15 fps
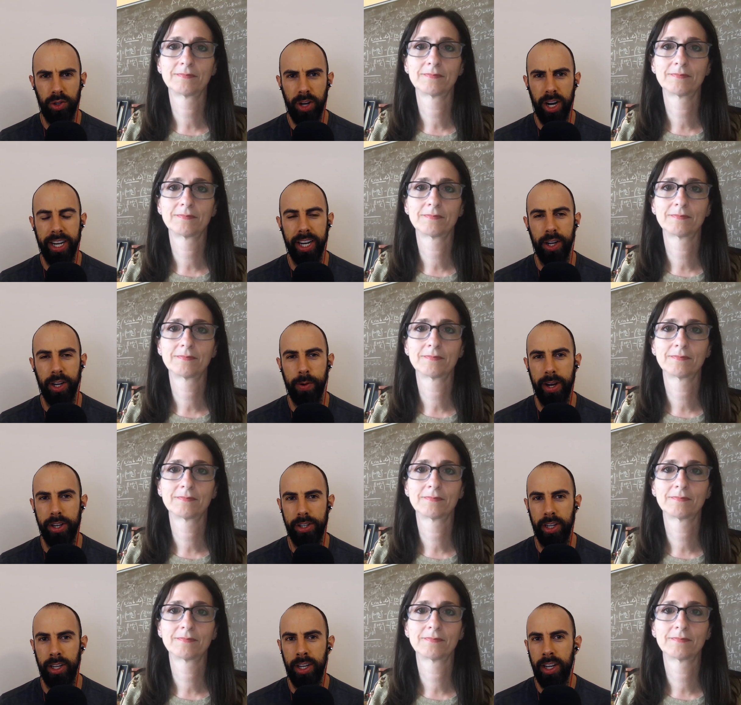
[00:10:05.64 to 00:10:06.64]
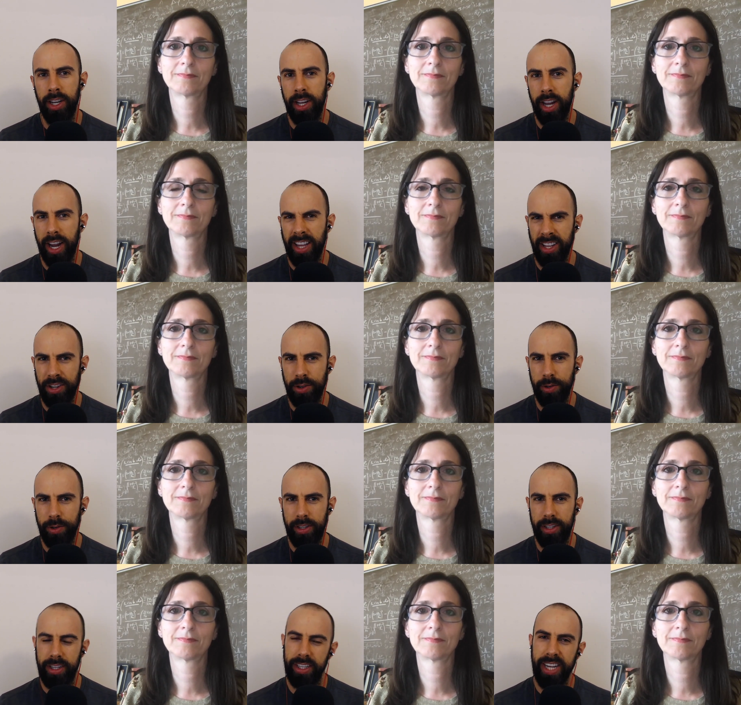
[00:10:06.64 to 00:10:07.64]
Speaker 1: Drake equation, and then you
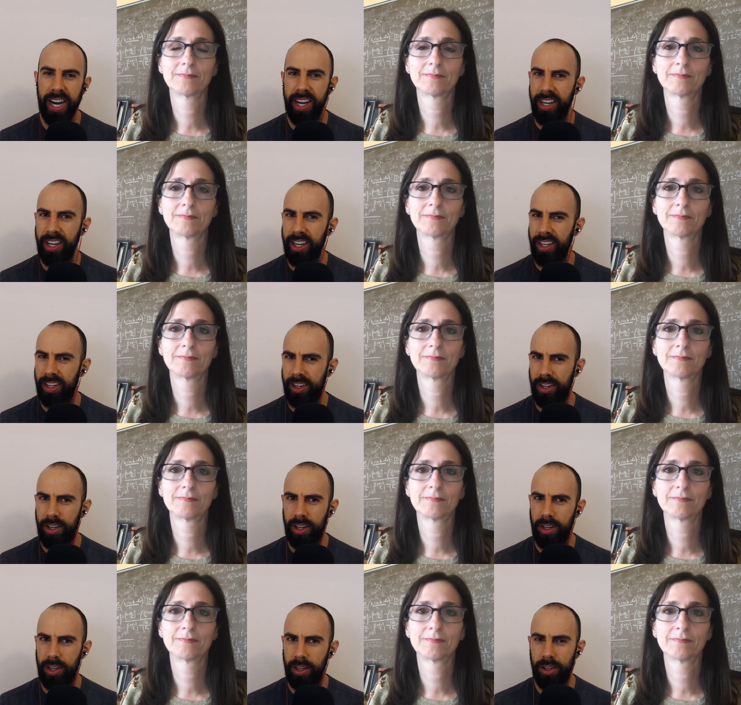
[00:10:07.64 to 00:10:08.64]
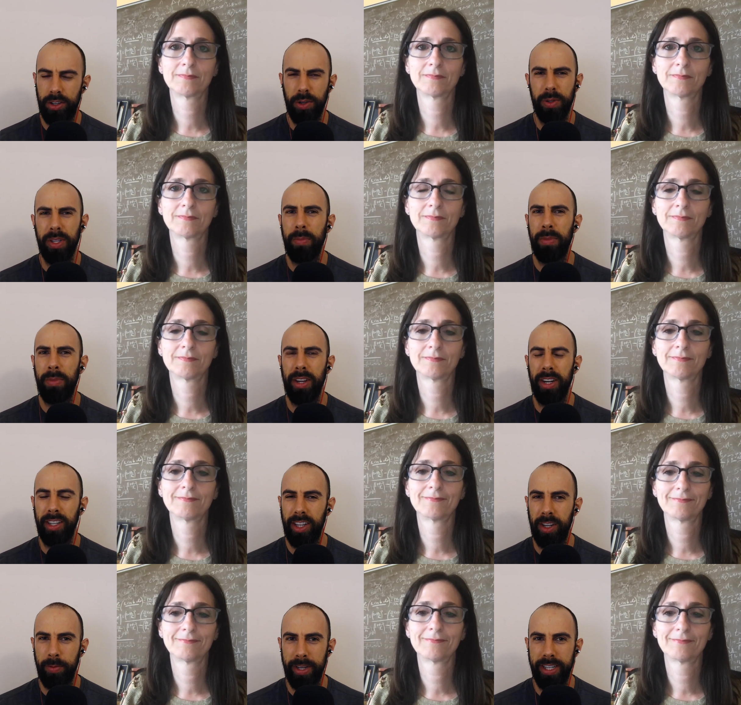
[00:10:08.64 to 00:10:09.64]
decided to do something a
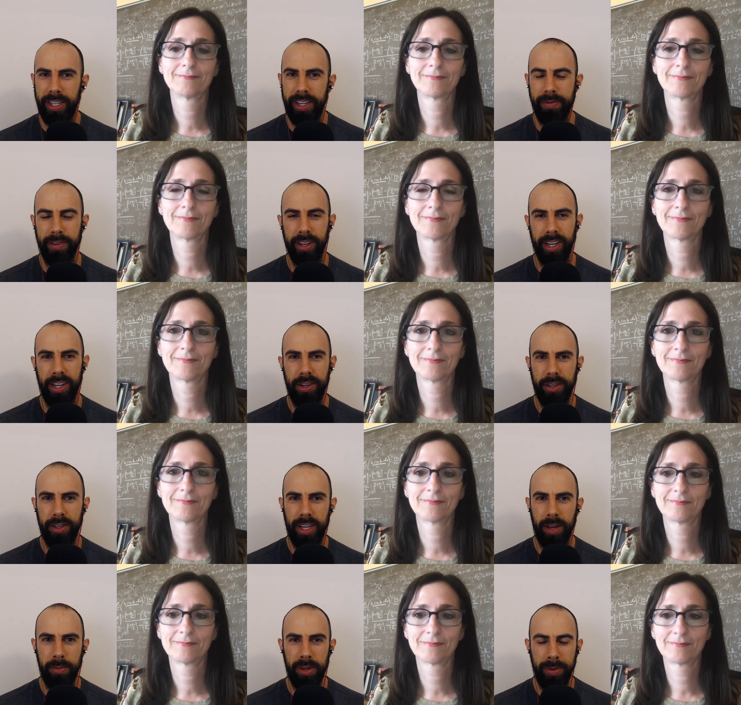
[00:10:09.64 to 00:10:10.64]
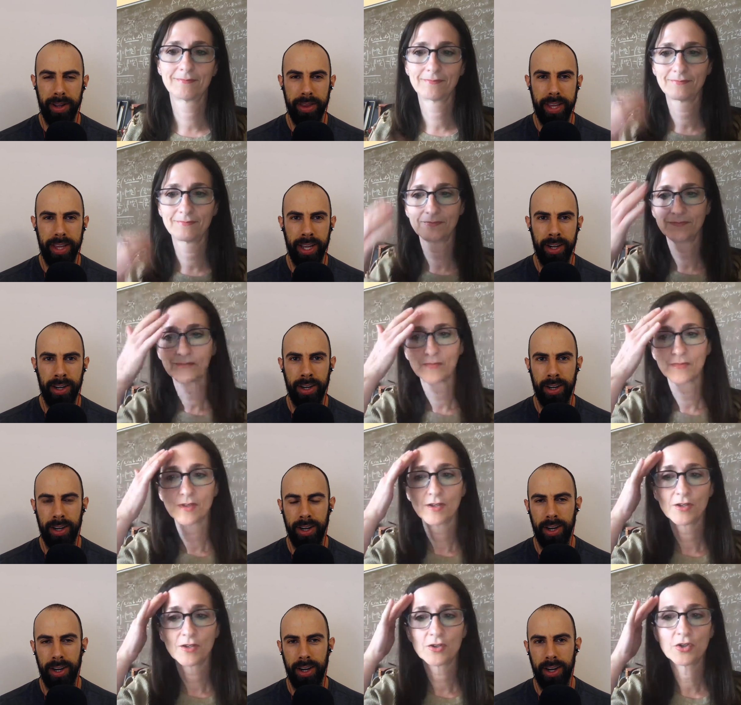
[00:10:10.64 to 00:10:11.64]
little bit different. Can you tell me about that?
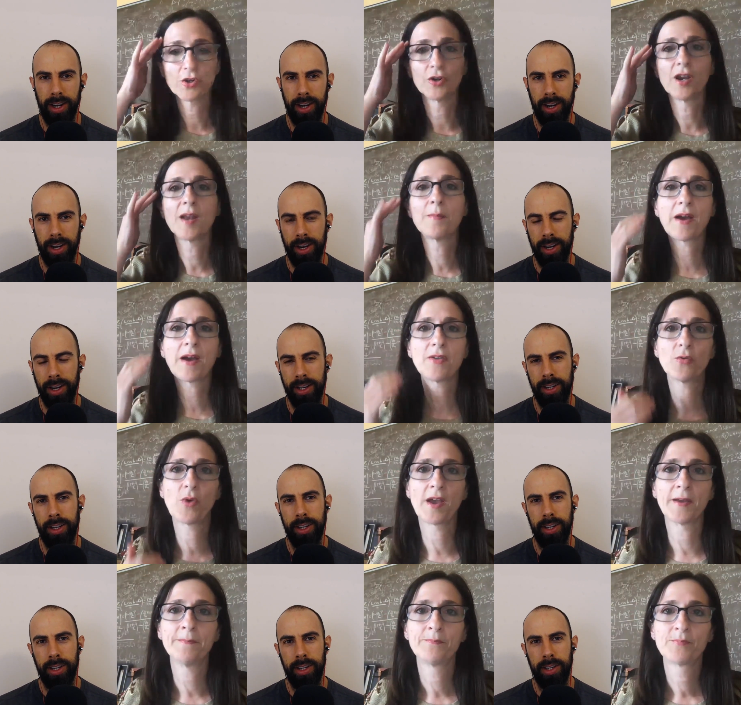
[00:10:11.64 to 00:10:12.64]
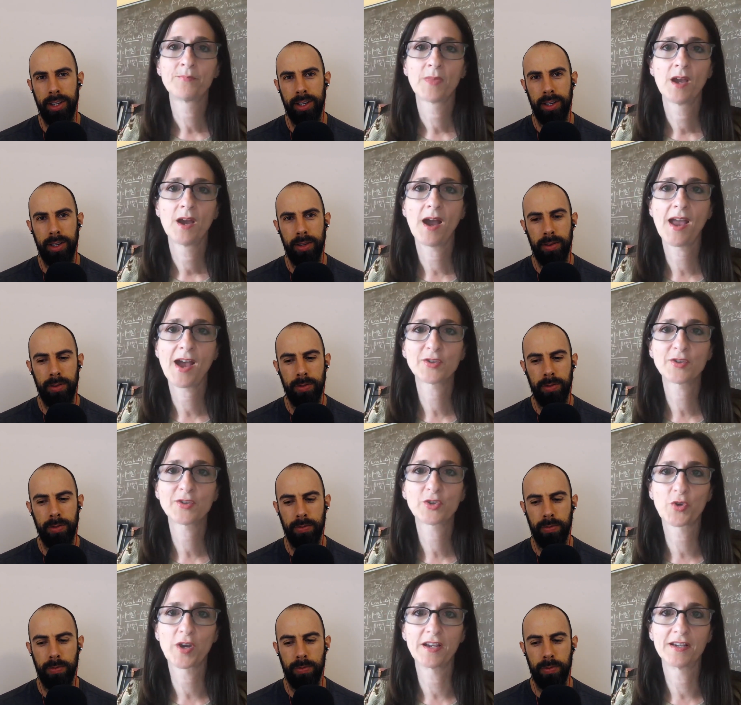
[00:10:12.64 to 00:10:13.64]
Speaker 2: Sure. And by the way, I
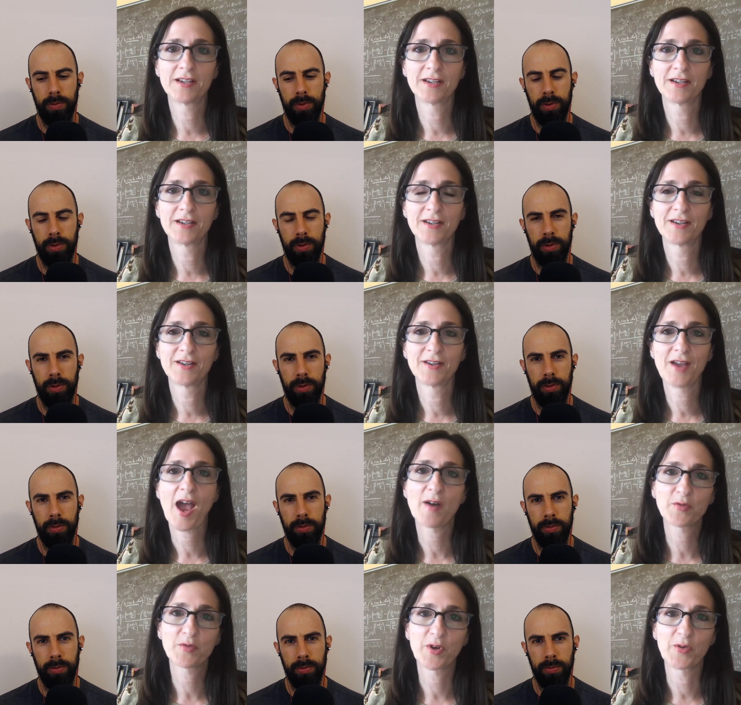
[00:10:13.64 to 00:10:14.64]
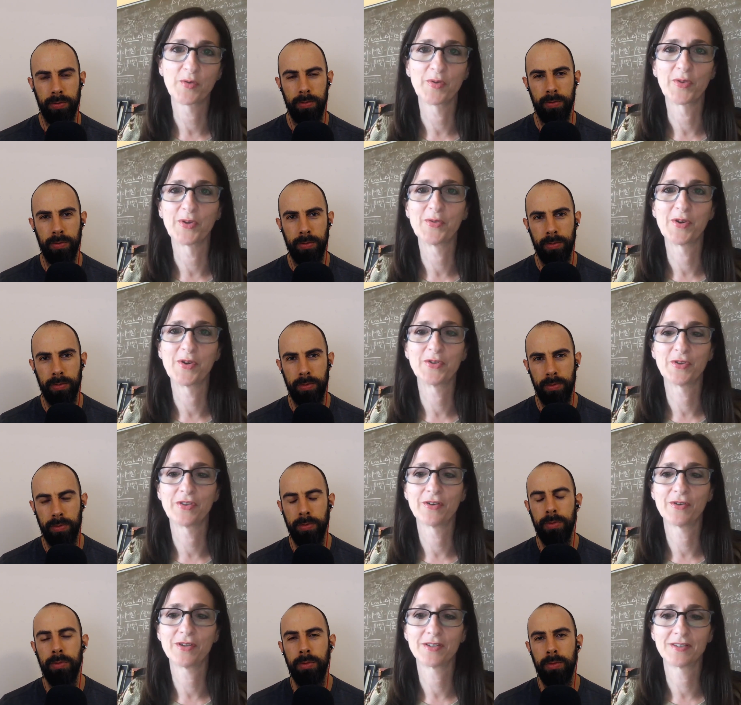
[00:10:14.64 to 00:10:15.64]
asked Drake after I'd written the equation
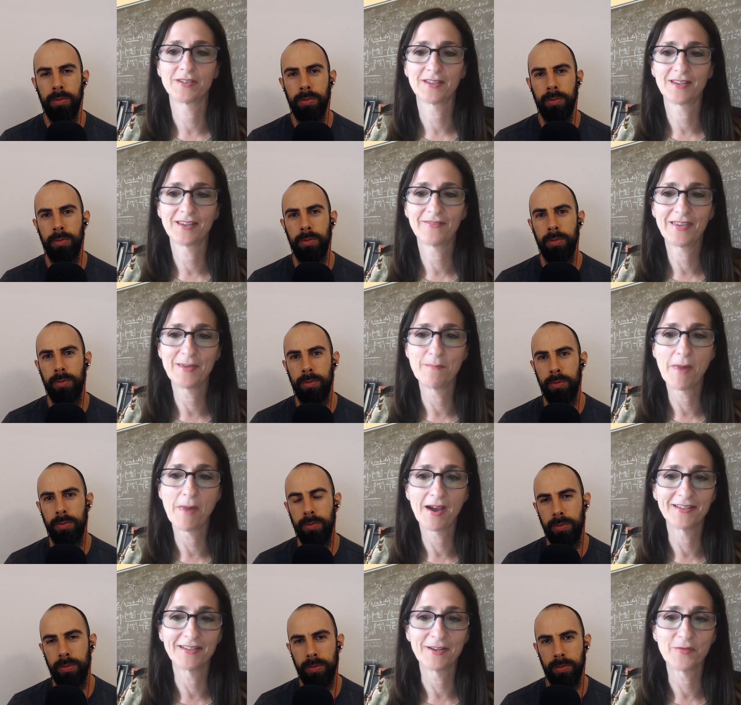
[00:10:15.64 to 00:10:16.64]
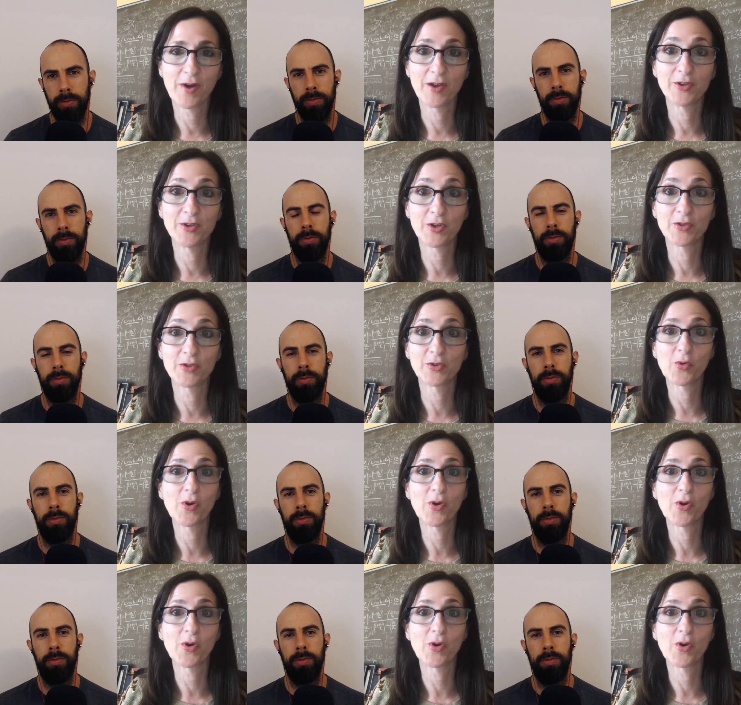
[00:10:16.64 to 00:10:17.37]
though, because if he minded if I took his